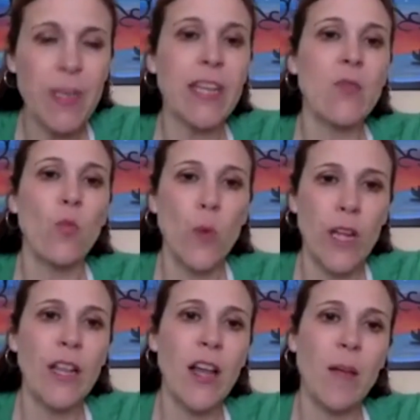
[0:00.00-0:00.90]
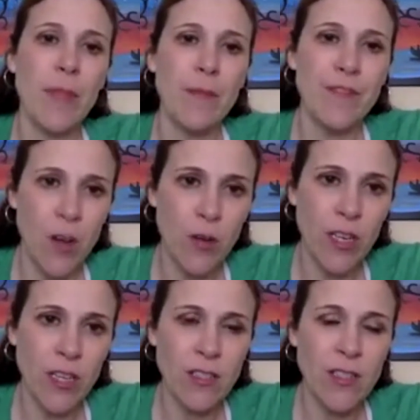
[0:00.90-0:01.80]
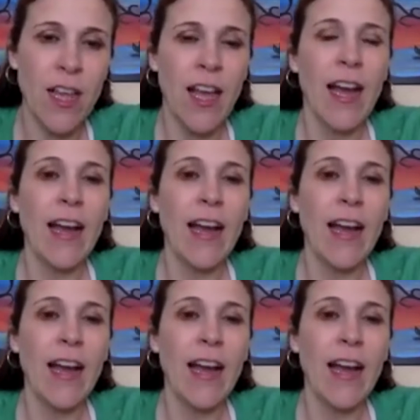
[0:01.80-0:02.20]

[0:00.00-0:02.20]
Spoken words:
bit will help them focus.